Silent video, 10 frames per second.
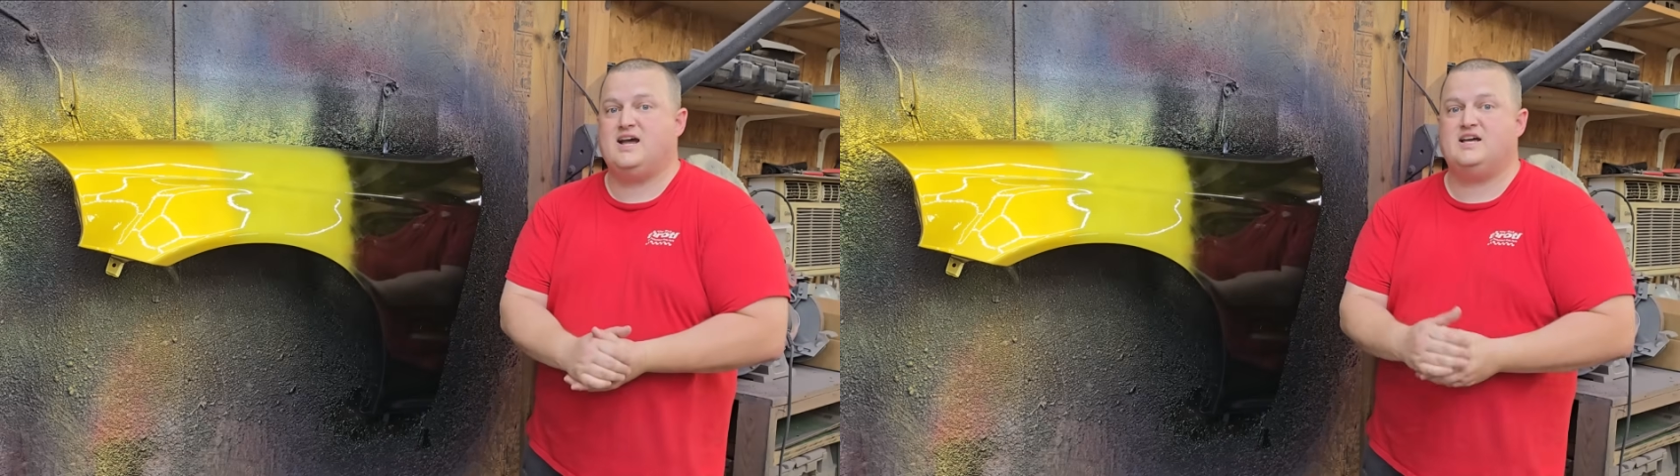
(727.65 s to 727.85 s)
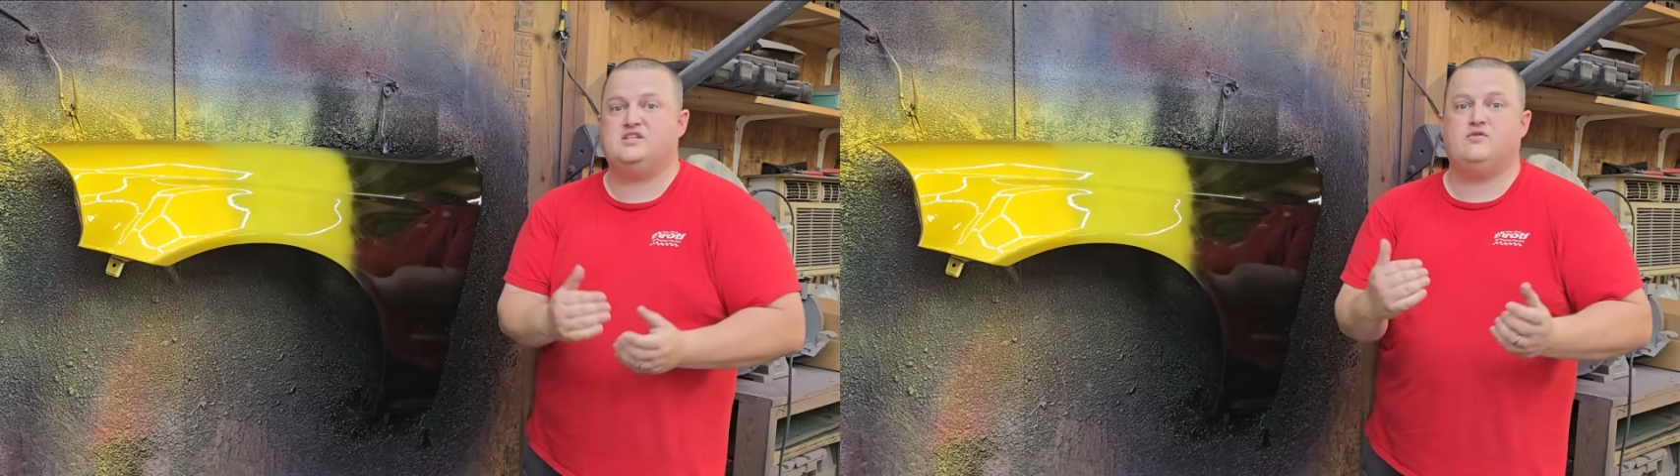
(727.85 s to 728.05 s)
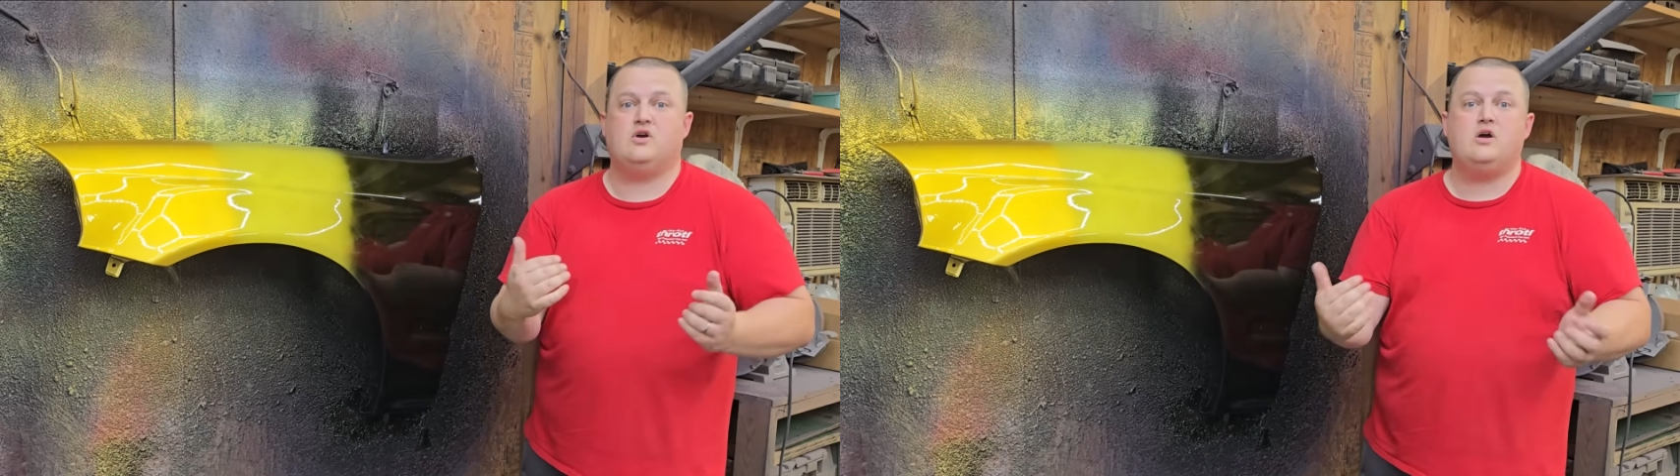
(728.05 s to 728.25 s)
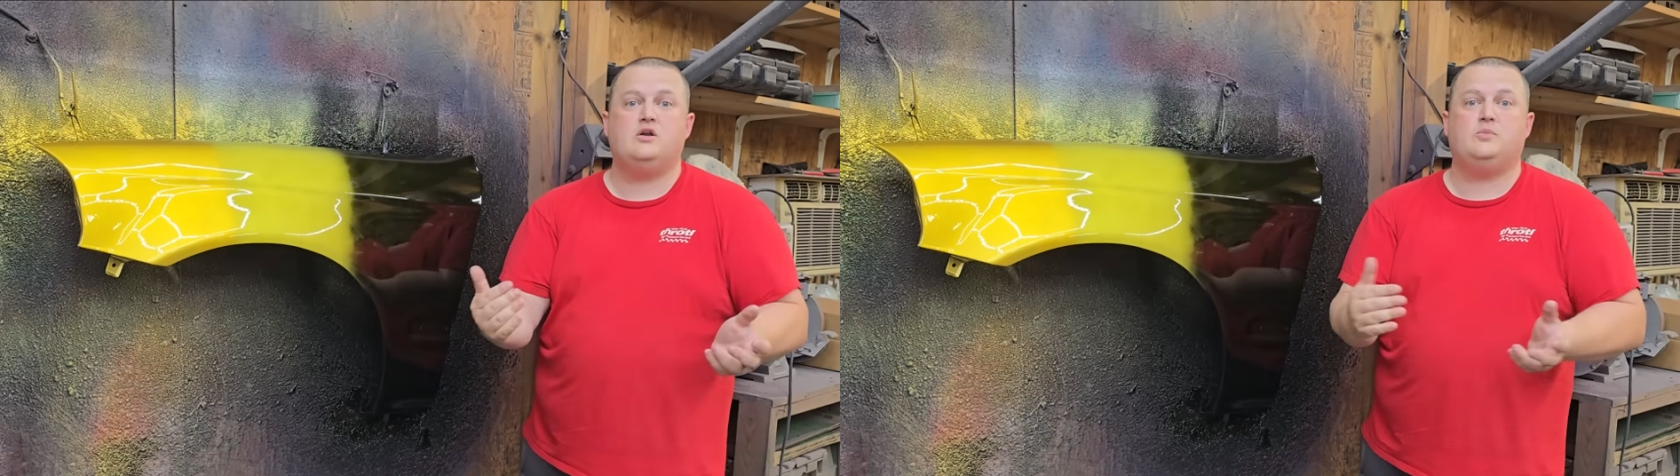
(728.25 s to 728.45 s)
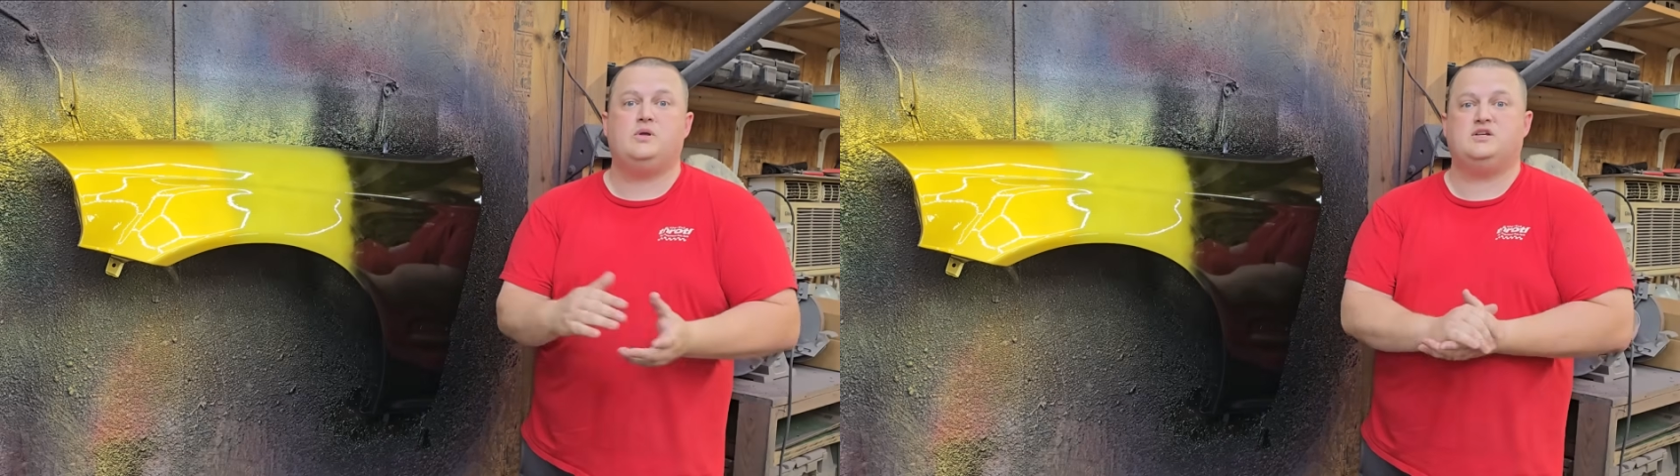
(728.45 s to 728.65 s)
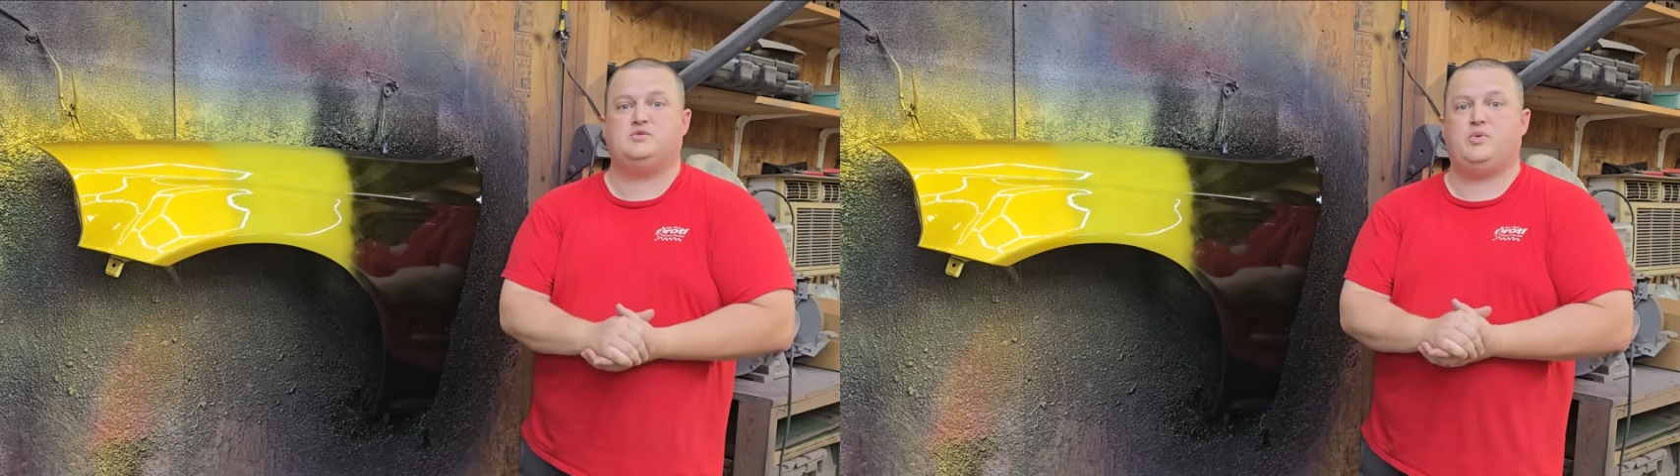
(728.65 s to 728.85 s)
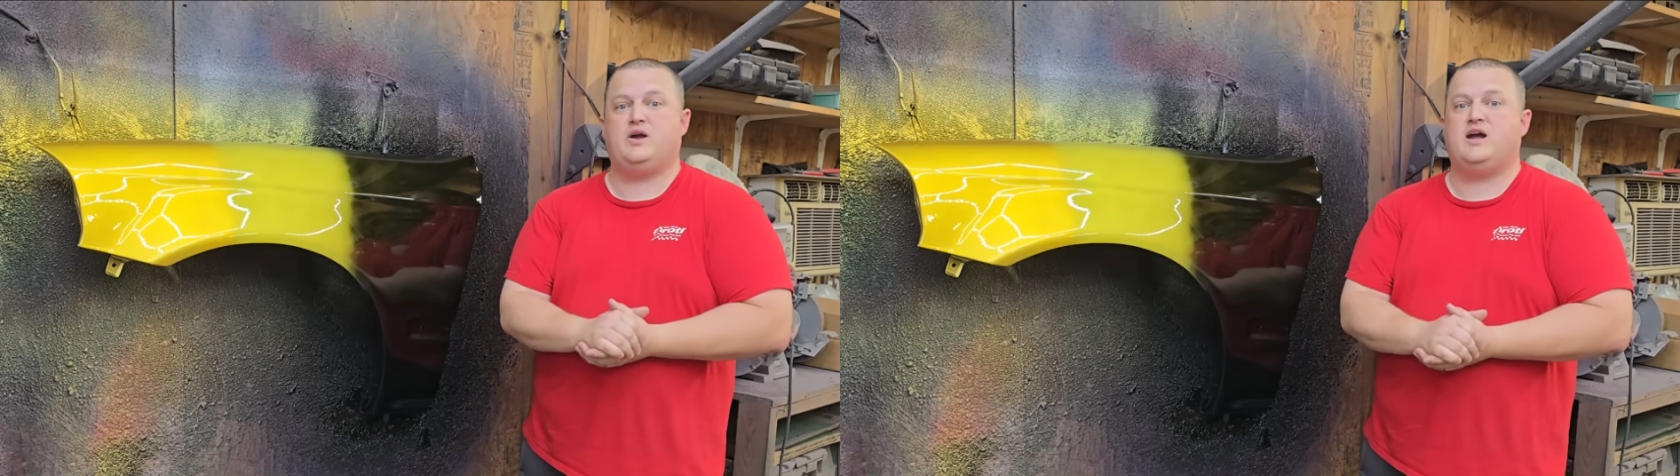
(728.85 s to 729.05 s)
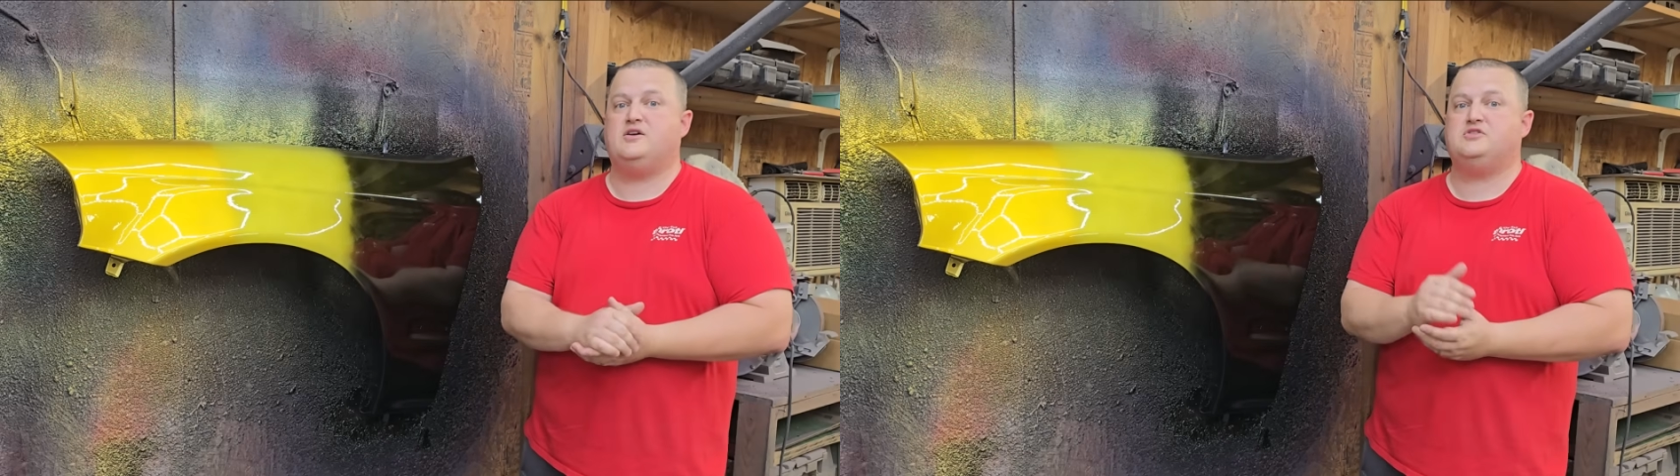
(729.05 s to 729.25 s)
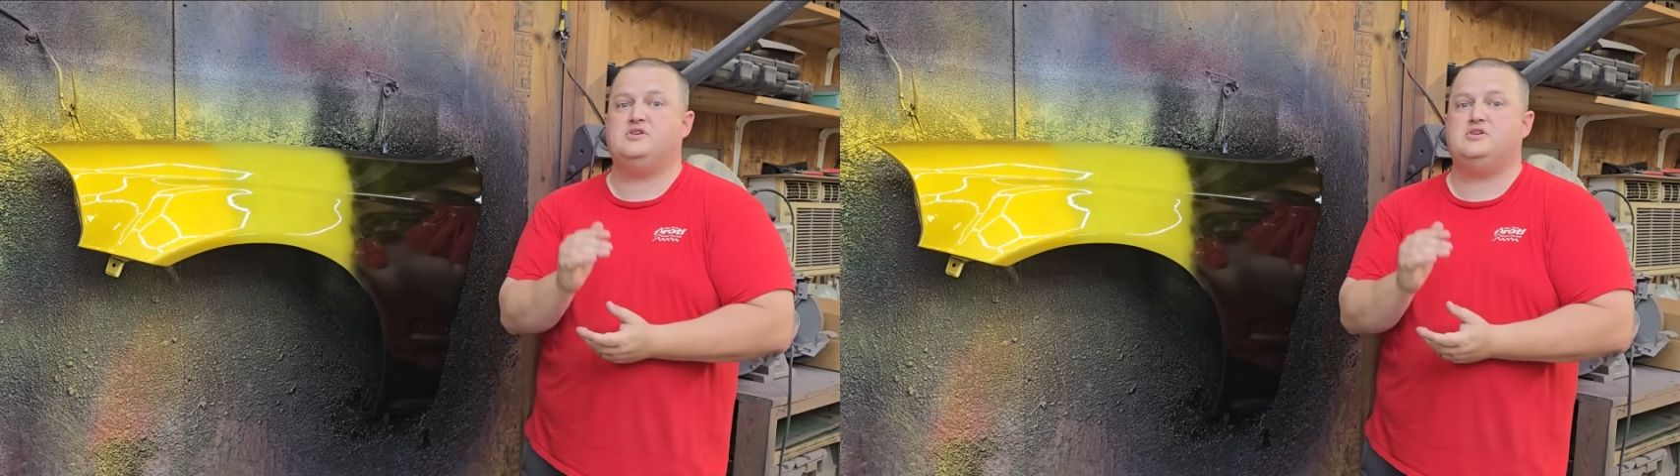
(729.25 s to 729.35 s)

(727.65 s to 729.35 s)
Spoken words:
guys, over 100 plus spray outs.